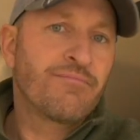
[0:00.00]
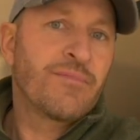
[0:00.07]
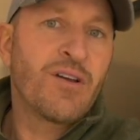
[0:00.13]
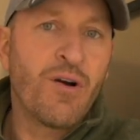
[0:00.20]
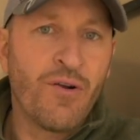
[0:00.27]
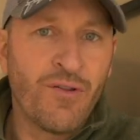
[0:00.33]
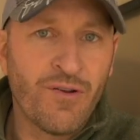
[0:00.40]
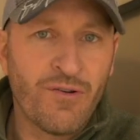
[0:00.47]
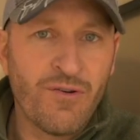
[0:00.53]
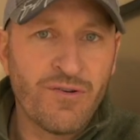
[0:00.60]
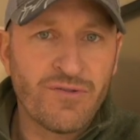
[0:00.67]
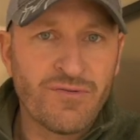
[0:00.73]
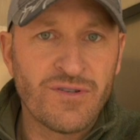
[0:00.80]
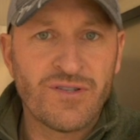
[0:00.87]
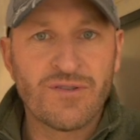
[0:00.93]
go to the
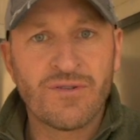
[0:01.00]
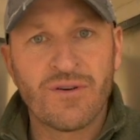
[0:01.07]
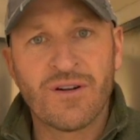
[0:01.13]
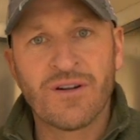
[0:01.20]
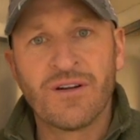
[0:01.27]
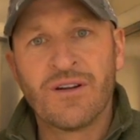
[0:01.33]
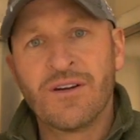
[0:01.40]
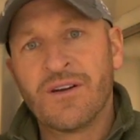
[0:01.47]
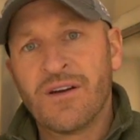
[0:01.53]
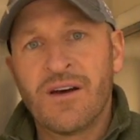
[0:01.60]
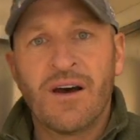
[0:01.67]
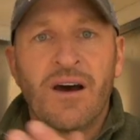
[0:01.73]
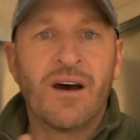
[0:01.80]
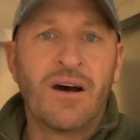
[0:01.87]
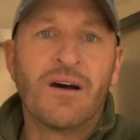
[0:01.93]
grocery store,
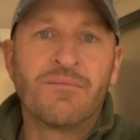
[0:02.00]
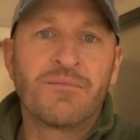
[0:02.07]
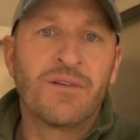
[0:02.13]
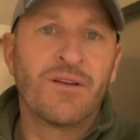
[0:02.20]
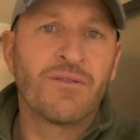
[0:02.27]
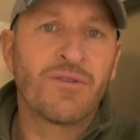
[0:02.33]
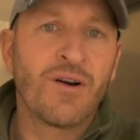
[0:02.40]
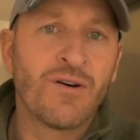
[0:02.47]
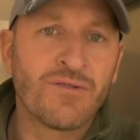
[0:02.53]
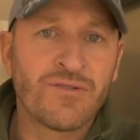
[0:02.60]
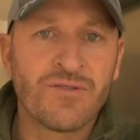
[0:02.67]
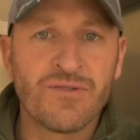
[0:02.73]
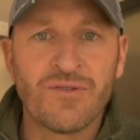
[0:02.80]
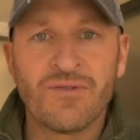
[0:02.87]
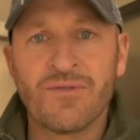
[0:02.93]
um, you know, go
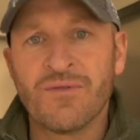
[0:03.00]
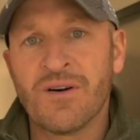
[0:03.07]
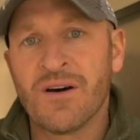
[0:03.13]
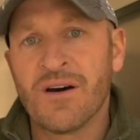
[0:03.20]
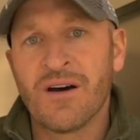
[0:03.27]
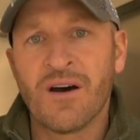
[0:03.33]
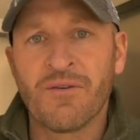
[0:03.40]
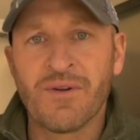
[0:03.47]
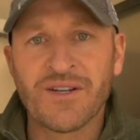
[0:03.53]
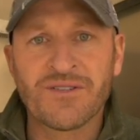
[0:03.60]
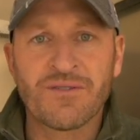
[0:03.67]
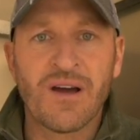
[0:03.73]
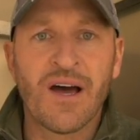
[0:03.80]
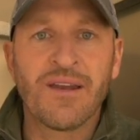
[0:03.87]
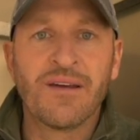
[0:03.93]
to uh, a
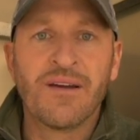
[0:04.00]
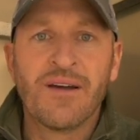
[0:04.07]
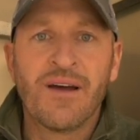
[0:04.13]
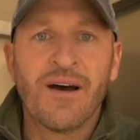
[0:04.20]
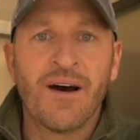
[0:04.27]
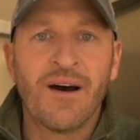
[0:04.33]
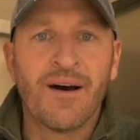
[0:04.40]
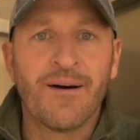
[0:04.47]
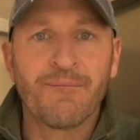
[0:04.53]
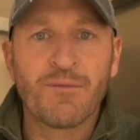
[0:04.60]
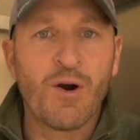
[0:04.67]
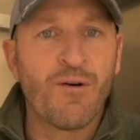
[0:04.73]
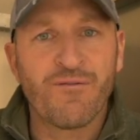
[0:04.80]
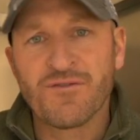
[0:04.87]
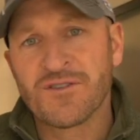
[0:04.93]
restaurant, um,
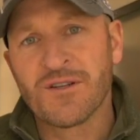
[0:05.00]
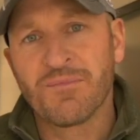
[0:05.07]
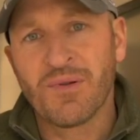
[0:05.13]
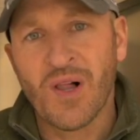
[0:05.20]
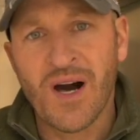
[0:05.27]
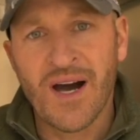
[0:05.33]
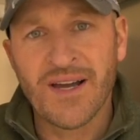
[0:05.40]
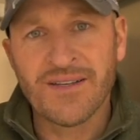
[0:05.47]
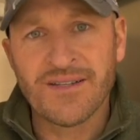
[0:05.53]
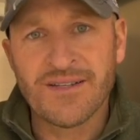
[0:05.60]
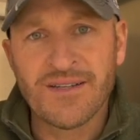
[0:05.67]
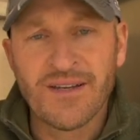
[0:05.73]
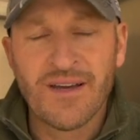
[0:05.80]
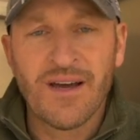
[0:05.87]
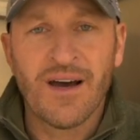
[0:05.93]
go for
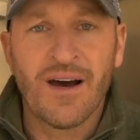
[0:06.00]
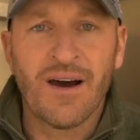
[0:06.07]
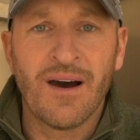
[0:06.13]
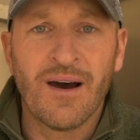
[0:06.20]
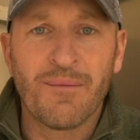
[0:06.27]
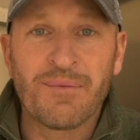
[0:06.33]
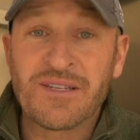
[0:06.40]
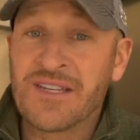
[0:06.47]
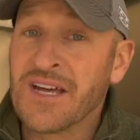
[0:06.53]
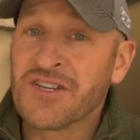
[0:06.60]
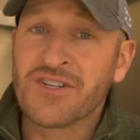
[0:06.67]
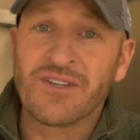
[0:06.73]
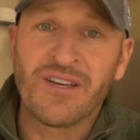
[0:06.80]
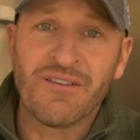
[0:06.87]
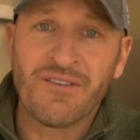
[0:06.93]
supplies, uh,
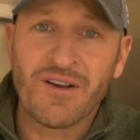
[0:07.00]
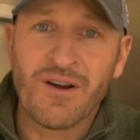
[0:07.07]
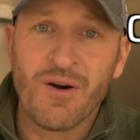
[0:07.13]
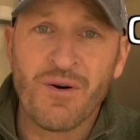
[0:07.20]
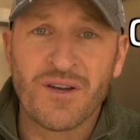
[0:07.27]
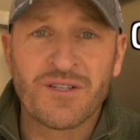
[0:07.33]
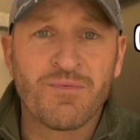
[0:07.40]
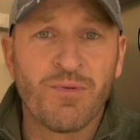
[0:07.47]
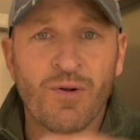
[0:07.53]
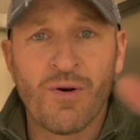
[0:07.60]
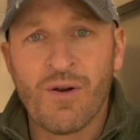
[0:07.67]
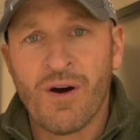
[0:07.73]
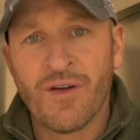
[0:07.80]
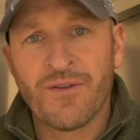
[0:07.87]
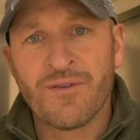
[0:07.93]
potentially even go
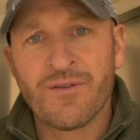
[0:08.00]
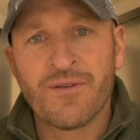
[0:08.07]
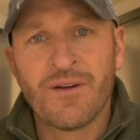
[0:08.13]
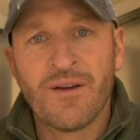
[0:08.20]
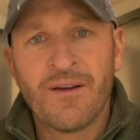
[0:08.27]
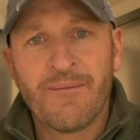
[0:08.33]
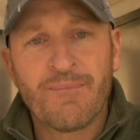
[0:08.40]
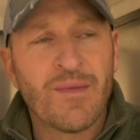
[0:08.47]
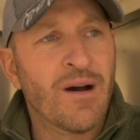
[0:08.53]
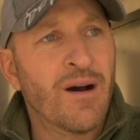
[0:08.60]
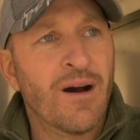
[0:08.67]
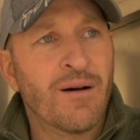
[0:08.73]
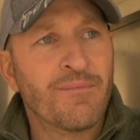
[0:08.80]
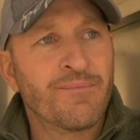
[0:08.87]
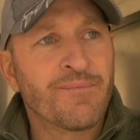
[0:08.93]
explore other,
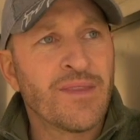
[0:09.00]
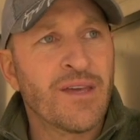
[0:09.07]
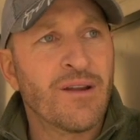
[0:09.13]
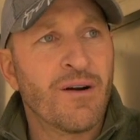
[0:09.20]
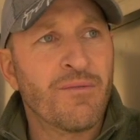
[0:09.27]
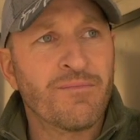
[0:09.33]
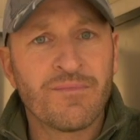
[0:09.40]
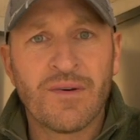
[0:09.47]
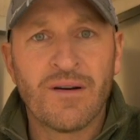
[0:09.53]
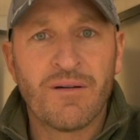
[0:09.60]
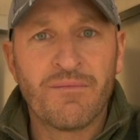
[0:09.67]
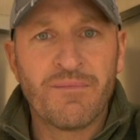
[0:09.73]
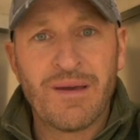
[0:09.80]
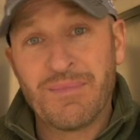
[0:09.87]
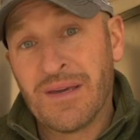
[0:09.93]
um, you know,
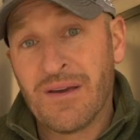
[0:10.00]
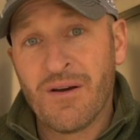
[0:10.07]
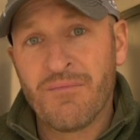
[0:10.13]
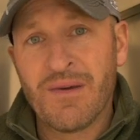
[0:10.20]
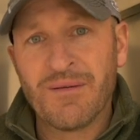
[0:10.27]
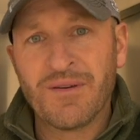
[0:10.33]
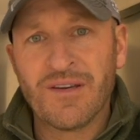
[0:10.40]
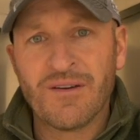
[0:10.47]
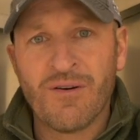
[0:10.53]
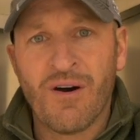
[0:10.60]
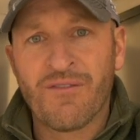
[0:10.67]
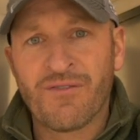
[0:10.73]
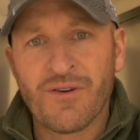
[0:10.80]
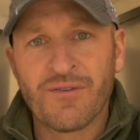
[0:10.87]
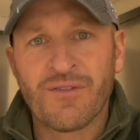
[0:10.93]
maybe maybe
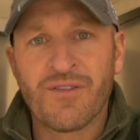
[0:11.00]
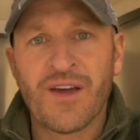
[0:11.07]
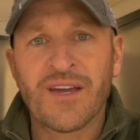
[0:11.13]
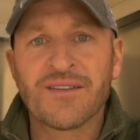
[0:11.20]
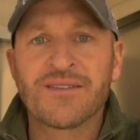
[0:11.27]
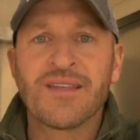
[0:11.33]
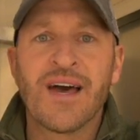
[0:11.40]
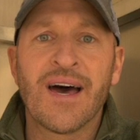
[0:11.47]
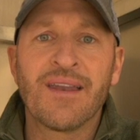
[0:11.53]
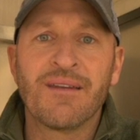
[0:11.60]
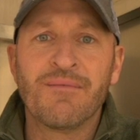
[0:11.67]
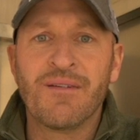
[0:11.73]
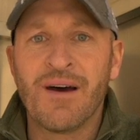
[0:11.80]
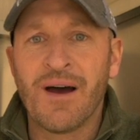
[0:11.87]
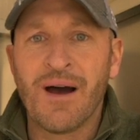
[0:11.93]
off road things
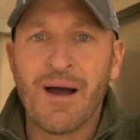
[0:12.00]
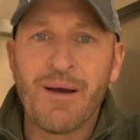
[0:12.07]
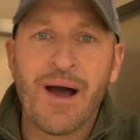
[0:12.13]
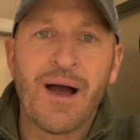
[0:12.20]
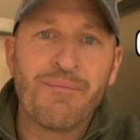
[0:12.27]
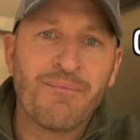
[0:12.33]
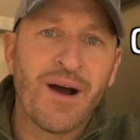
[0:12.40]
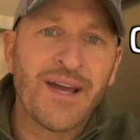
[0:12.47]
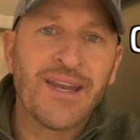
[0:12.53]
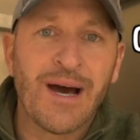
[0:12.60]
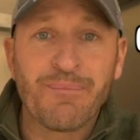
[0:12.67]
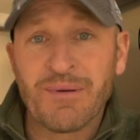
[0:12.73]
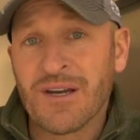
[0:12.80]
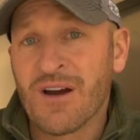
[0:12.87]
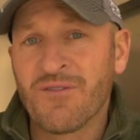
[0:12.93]
that I, I might
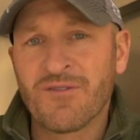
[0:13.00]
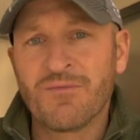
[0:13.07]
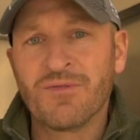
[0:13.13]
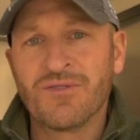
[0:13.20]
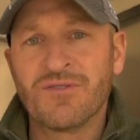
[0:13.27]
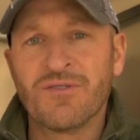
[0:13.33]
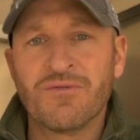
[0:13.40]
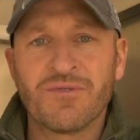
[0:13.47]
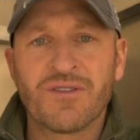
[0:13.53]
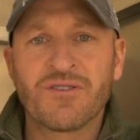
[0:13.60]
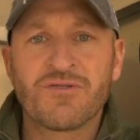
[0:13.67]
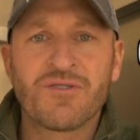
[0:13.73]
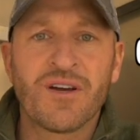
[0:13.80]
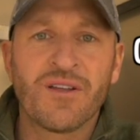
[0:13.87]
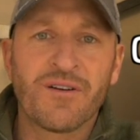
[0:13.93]
not be comfortable doing with the
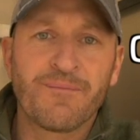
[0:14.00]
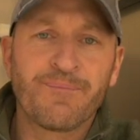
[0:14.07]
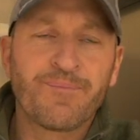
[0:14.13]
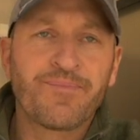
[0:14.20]
trailer